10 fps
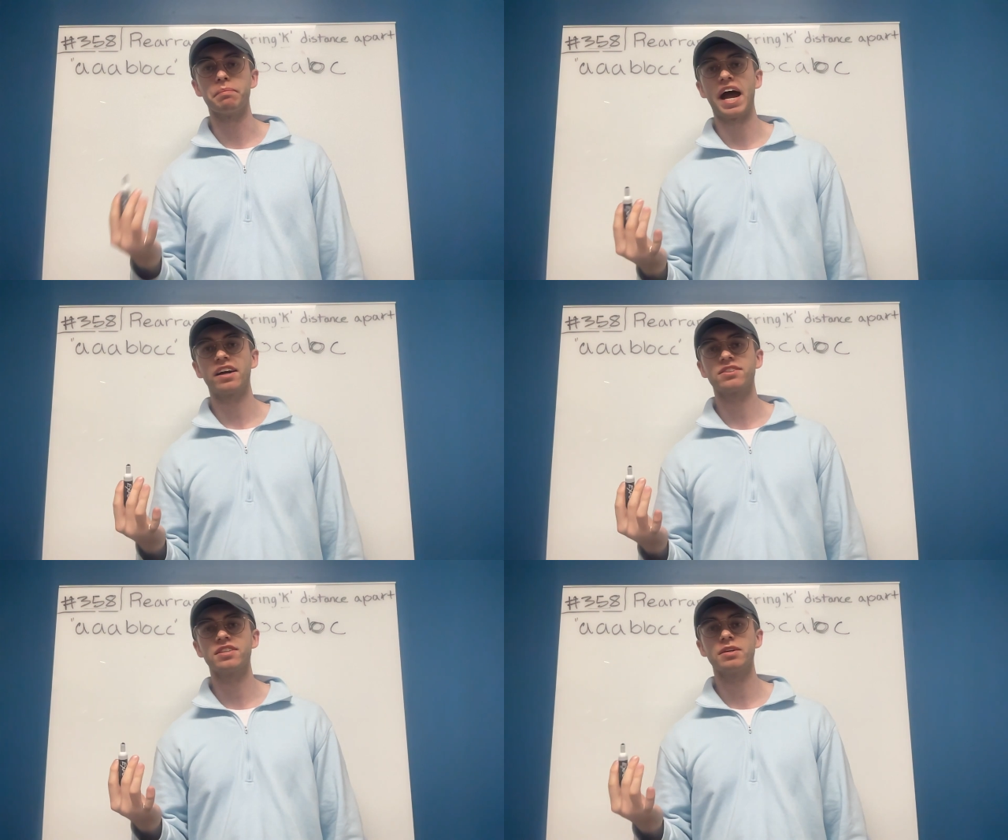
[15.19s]

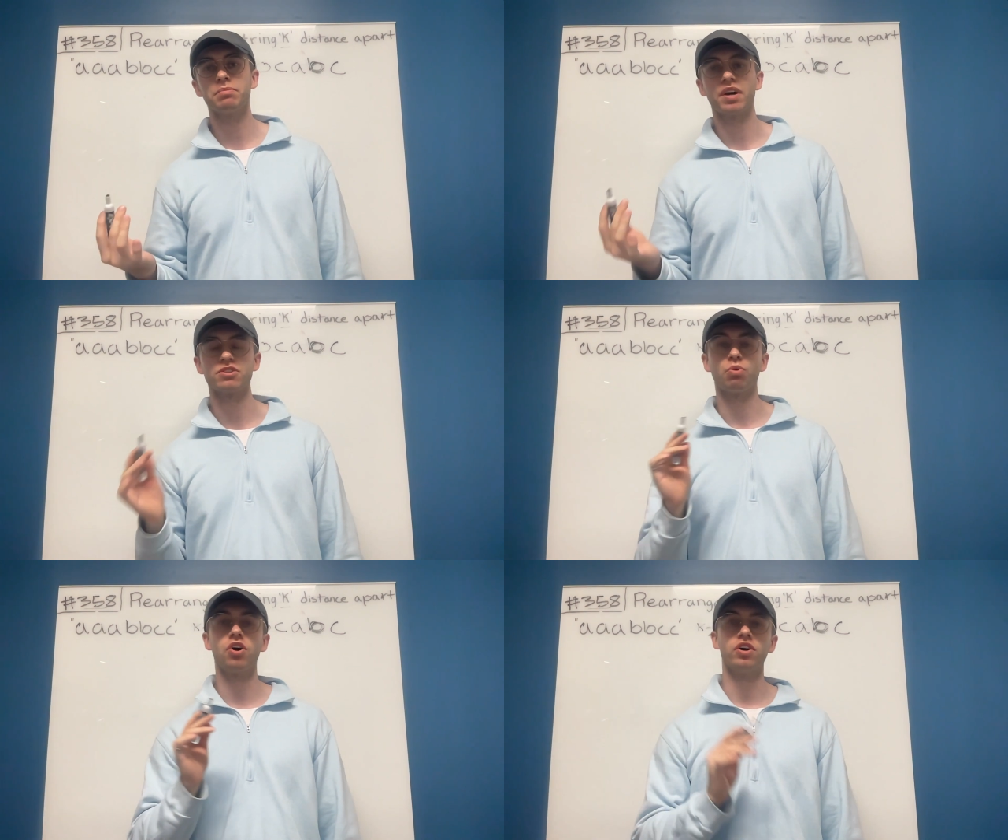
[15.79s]
max heap
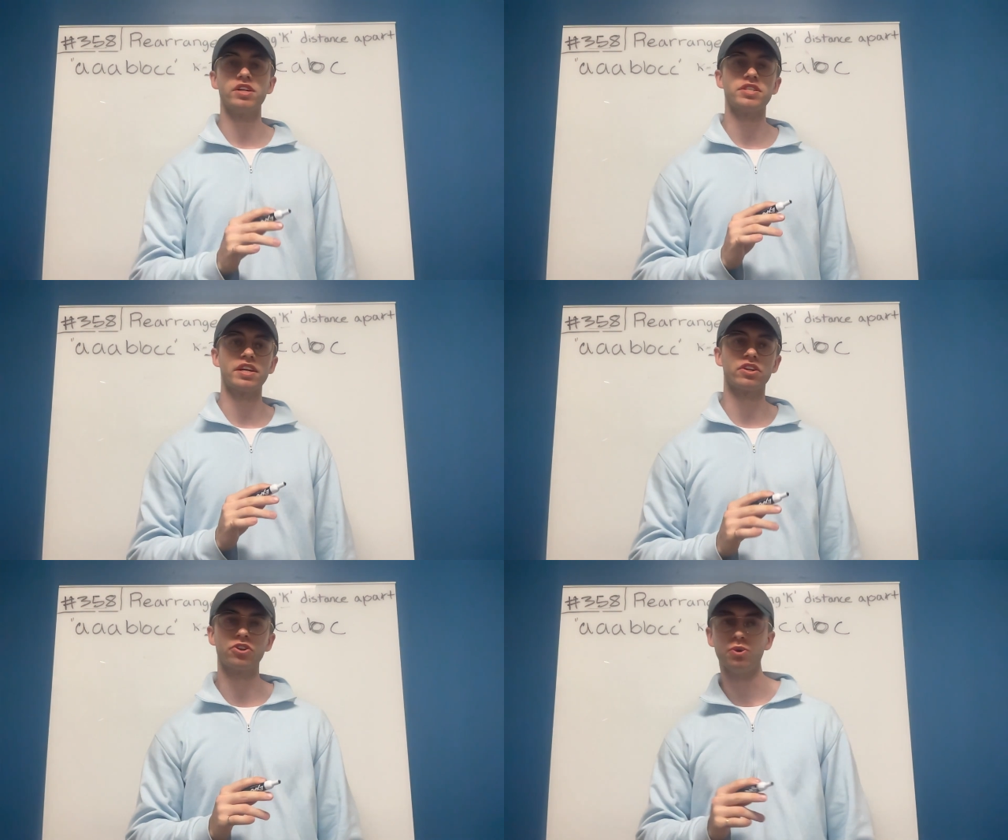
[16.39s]
as well as
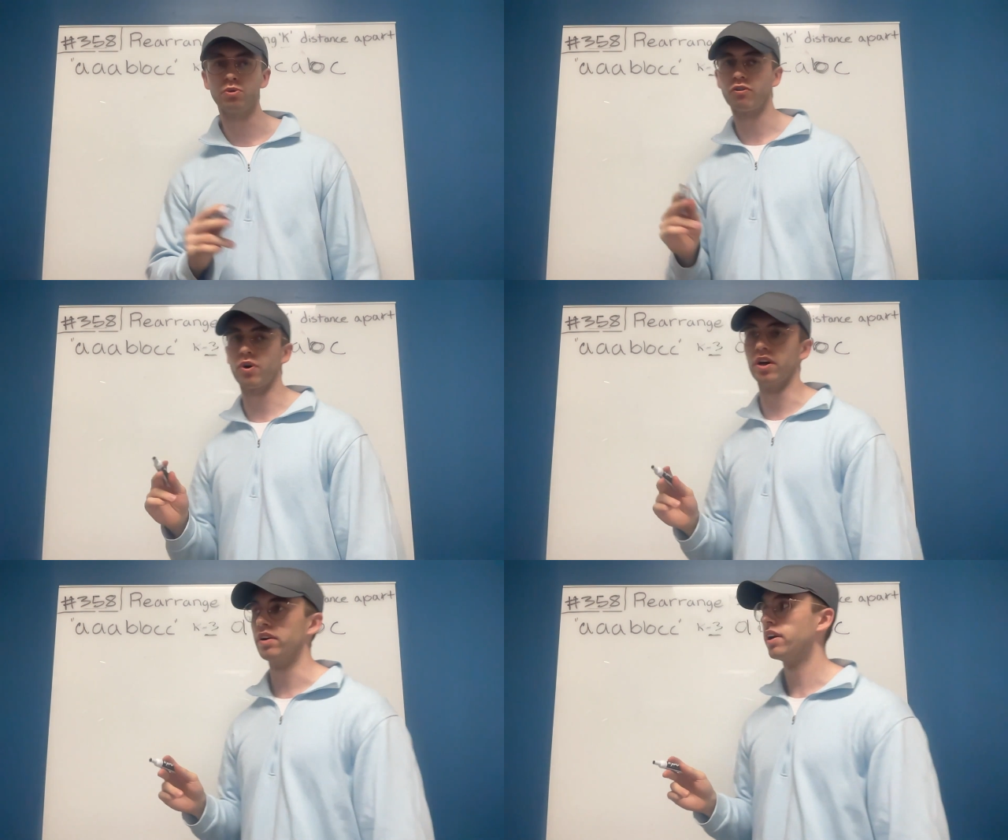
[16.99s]
a queue
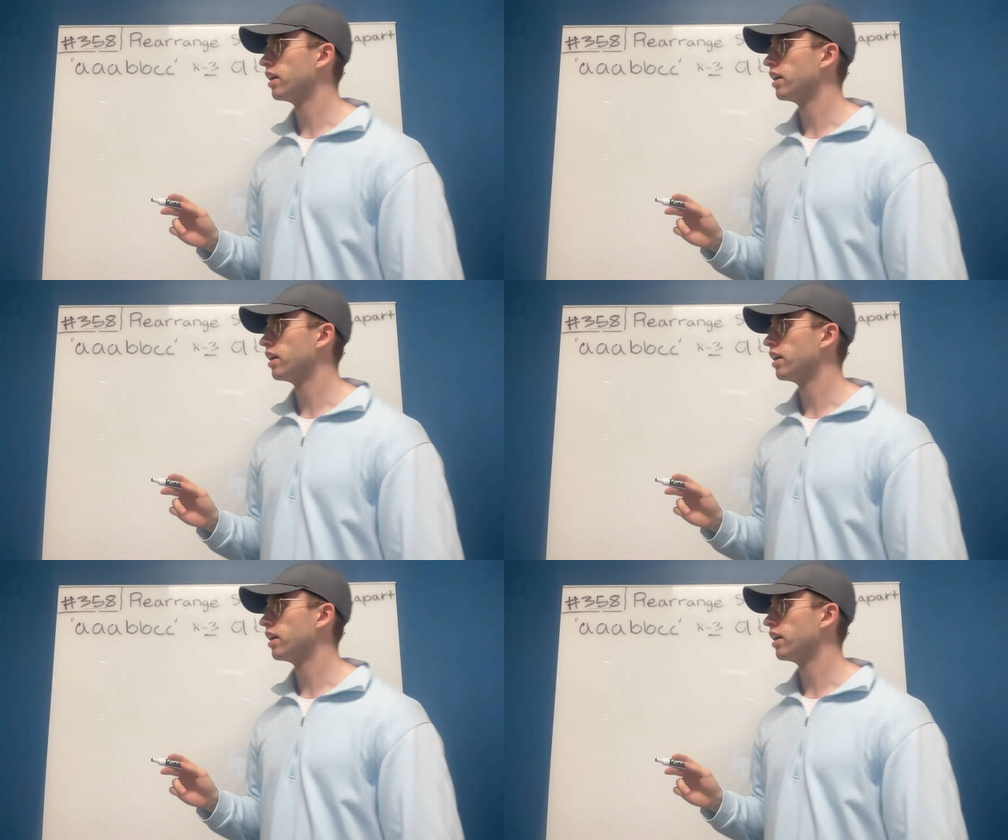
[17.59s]
for it.